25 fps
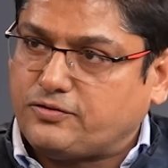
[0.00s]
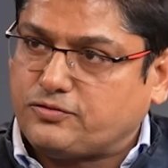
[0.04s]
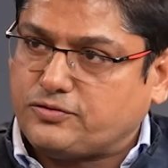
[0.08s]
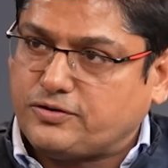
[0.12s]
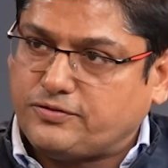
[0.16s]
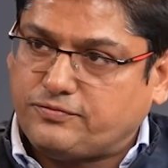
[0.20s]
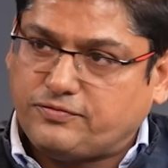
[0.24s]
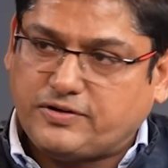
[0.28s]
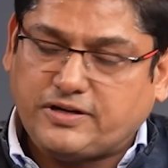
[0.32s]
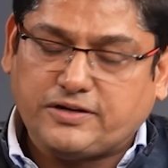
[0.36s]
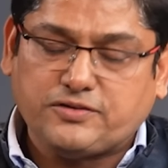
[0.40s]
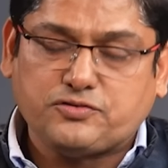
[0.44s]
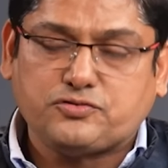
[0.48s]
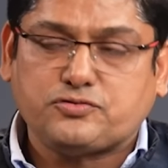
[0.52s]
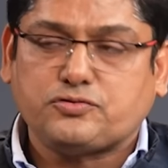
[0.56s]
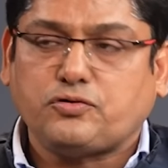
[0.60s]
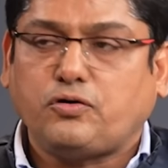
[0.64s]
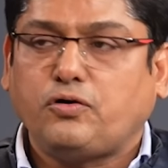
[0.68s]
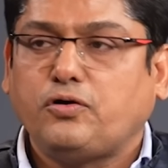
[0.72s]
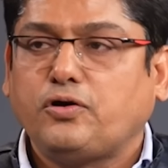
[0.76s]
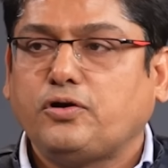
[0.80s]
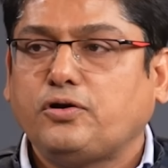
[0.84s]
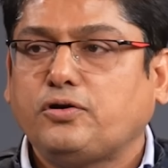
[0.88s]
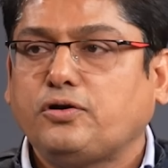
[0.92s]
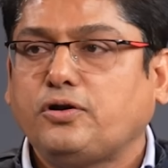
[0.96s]
So if there's
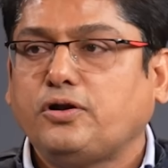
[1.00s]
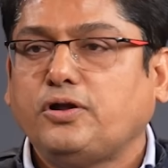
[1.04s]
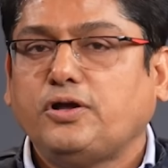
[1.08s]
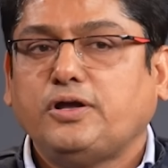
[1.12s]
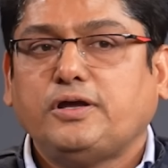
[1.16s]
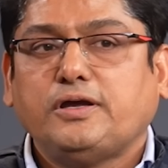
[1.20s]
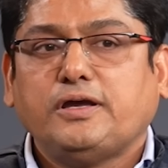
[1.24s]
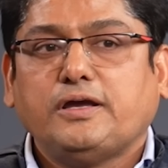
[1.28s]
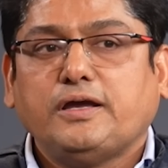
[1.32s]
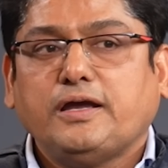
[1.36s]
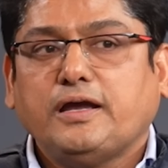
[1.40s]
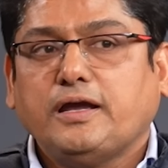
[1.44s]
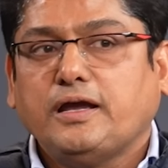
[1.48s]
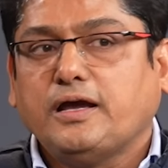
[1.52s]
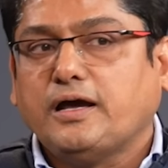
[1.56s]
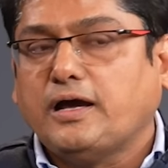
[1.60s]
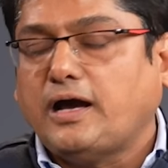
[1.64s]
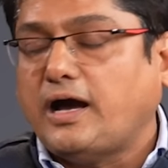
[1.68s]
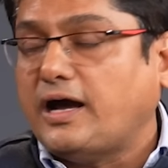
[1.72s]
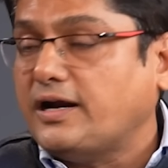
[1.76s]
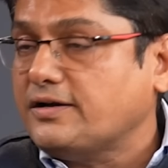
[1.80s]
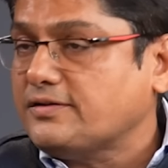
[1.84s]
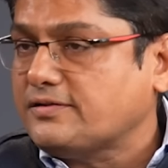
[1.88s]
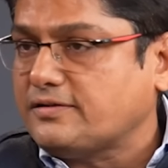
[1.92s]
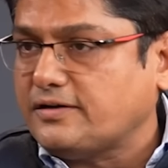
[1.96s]
all
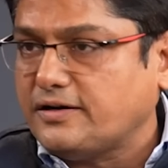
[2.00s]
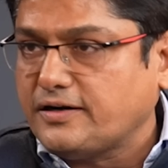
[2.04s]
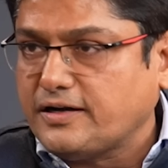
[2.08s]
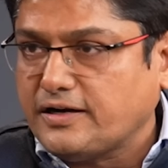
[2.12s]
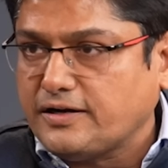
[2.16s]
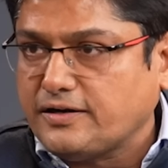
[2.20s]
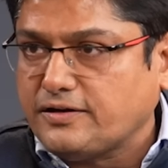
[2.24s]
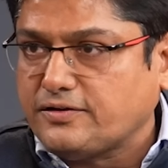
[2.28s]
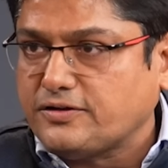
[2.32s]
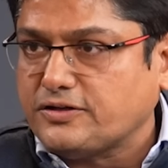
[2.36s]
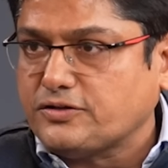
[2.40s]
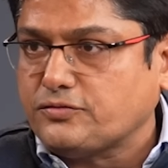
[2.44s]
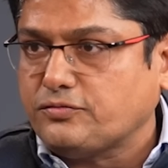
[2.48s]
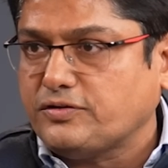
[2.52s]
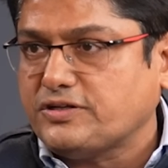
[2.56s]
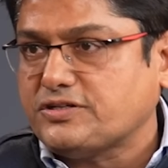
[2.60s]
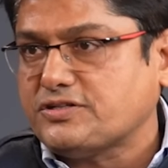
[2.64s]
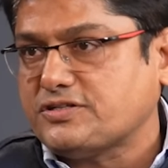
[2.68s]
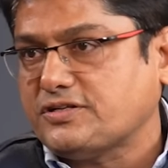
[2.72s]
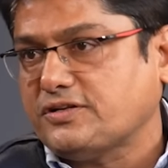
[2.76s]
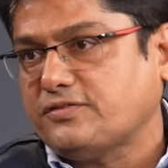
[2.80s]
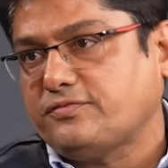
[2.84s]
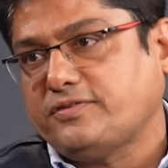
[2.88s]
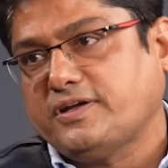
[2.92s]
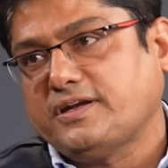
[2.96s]
uncertain
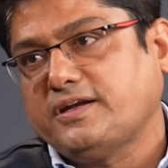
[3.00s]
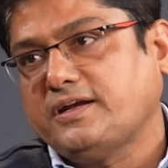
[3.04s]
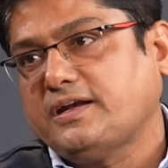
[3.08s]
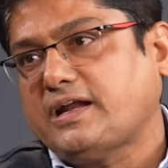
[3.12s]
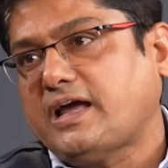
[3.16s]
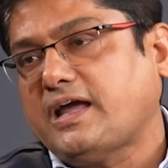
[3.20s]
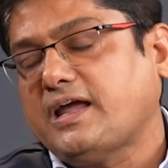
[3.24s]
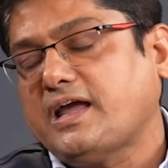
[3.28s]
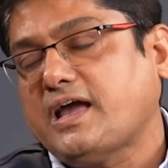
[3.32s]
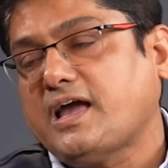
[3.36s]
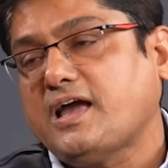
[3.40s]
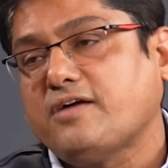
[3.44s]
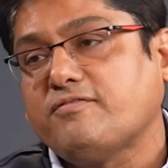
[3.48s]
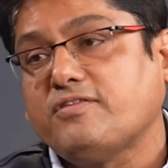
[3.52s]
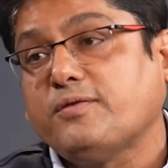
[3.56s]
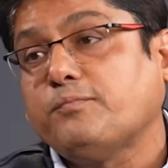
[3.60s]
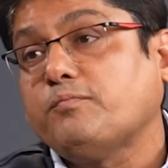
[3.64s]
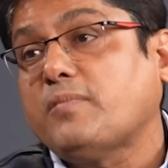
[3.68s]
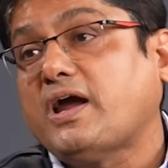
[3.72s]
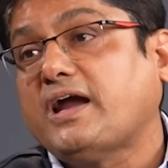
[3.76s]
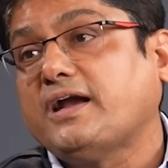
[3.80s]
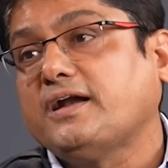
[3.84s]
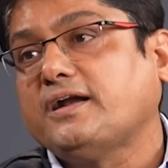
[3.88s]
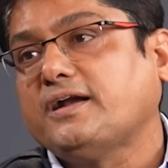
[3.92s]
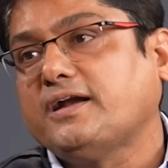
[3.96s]
situations wherein I have a
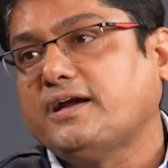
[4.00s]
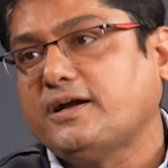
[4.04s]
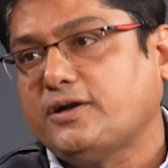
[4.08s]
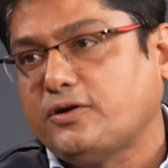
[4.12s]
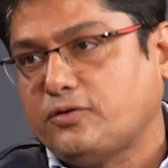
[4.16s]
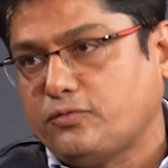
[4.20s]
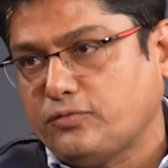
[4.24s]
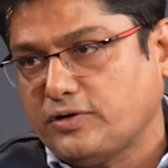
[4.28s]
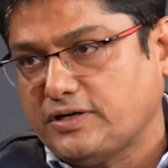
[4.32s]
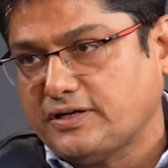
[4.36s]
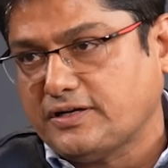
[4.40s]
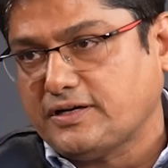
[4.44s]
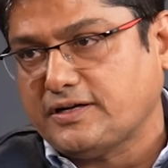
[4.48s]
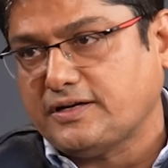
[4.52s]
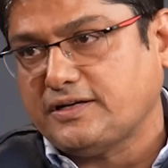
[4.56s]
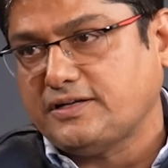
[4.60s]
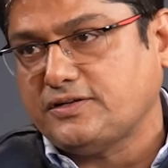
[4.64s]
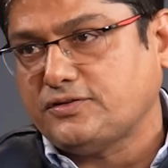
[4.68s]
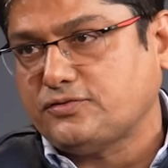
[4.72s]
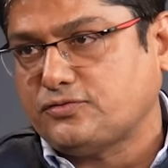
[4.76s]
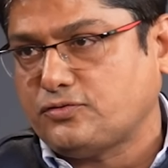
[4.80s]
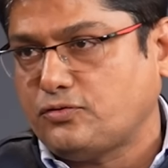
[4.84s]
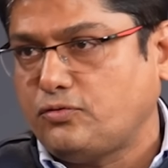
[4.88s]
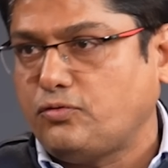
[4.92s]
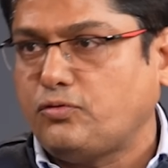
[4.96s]
mandate to
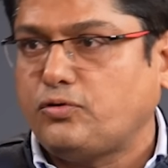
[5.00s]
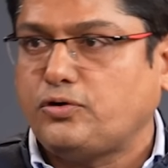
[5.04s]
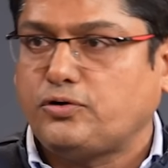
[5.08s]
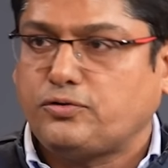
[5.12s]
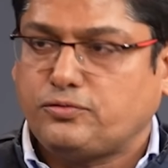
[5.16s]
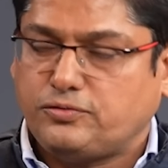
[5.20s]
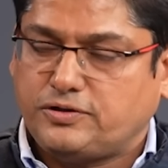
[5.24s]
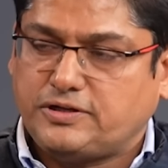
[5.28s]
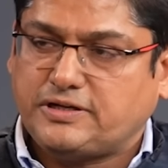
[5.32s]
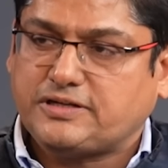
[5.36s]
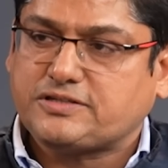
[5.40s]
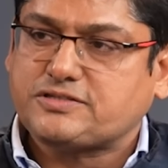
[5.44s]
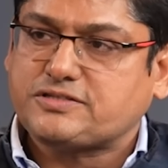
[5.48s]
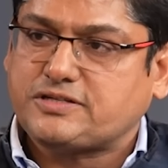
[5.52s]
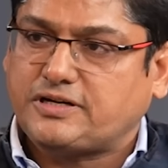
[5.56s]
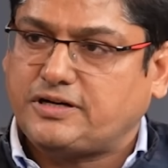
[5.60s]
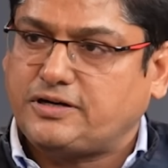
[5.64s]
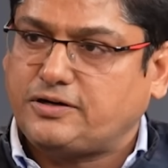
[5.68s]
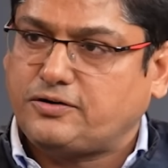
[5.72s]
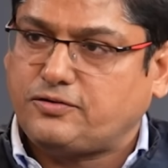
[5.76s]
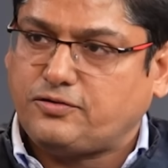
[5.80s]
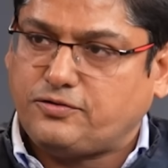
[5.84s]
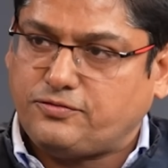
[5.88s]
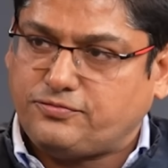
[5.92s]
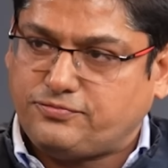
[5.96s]
increase gold to the
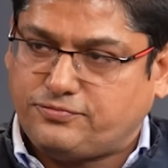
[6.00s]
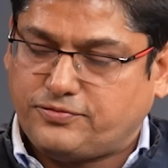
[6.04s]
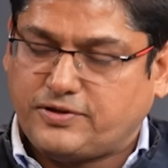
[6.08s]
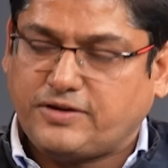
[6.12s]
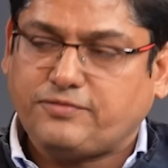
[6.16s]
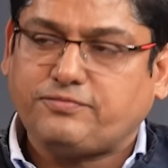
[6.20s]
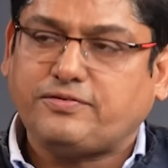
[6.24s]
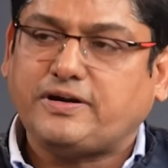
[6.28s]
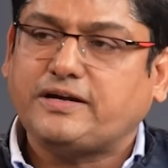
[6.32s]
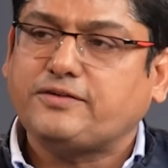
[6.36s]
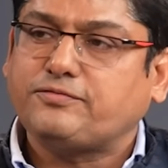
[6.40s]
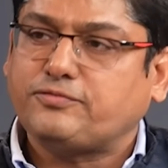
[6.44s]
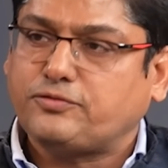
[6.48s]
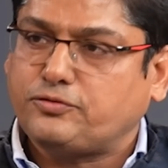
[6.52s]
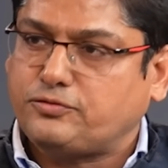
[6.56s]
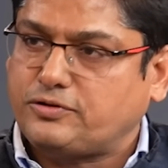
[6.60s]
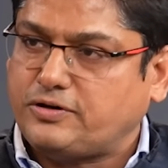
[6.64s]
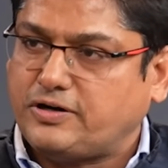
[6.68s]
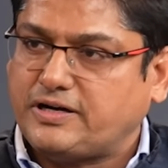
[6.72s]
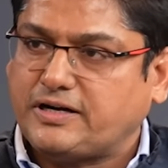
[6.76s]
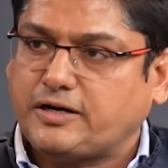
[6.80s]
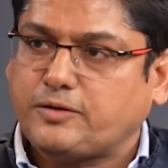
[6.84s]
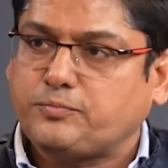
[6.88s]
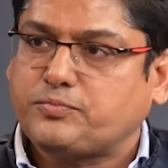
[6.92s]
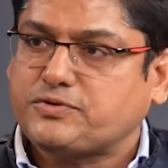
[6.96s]
extent of 5 to
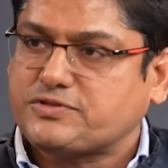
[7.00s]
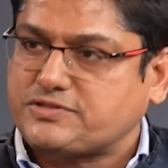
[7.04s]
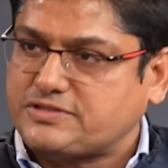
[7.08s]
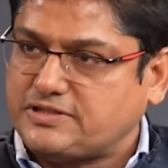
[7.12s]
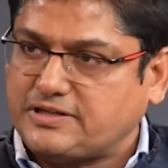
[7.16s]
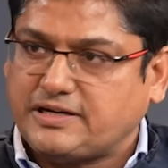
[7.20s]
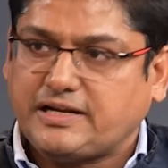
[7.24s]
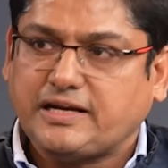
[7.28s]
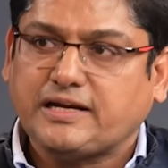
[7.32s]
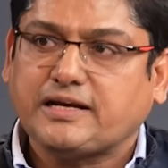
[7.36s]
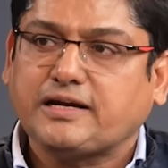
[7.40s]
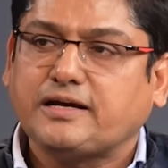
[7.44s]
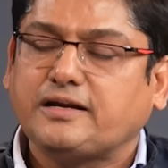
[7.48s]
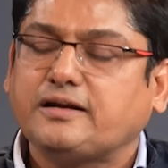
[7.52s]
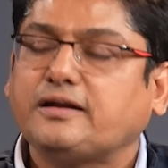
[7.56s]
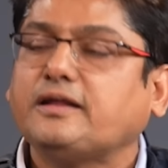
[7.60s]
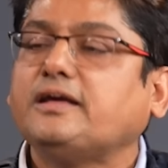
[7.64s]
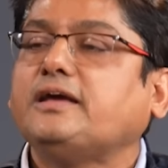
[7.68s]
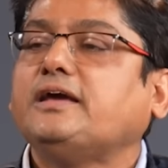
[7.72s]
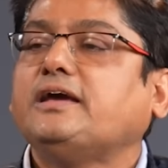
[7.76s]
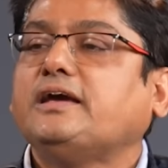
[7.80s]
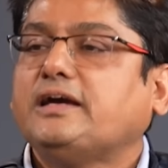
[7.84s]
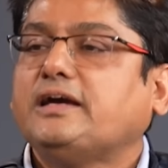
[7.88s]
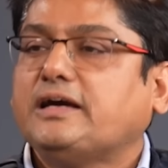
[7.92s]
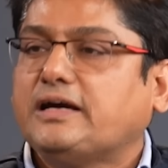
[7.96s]
20%, I can
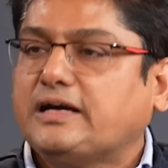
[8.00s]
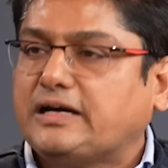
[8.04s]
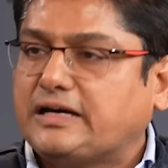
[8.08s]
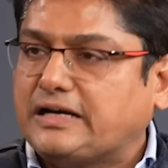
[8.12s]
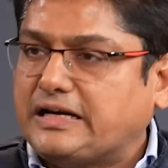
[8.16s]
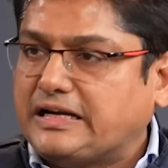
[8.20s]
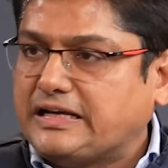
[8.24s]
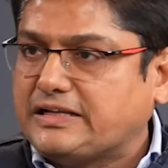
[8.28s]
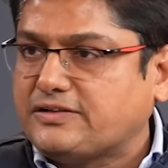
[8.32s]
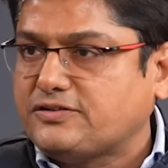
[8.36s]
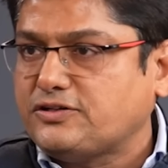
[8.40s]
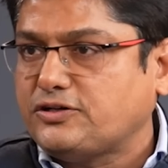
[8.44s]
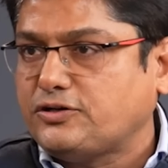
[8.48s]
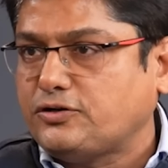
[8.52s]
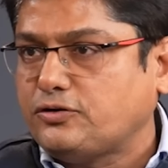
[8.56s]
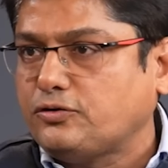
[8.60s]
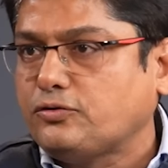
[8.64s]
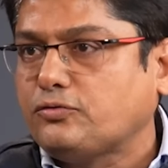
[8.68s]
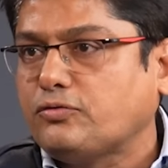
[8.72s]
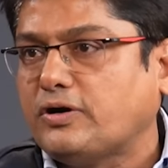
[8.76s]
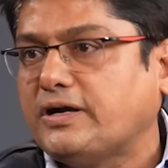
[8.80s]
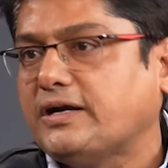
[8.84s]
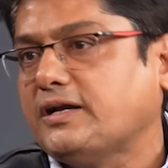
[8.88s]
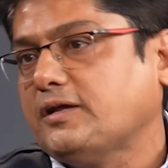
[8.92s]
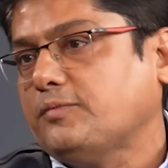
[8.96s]
raise it to
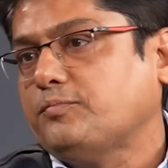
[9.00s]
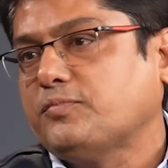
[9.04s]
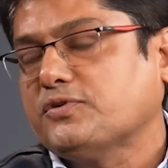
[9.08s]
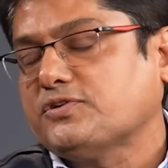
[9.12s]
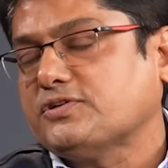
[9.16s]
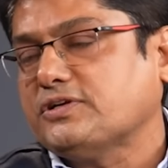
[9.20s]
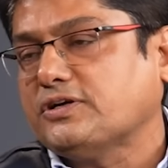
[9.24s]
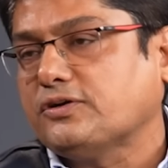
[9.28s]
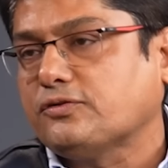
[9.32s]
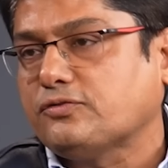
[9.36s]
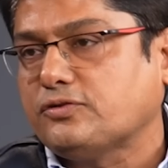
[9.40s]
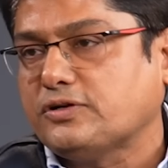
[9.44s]
20%.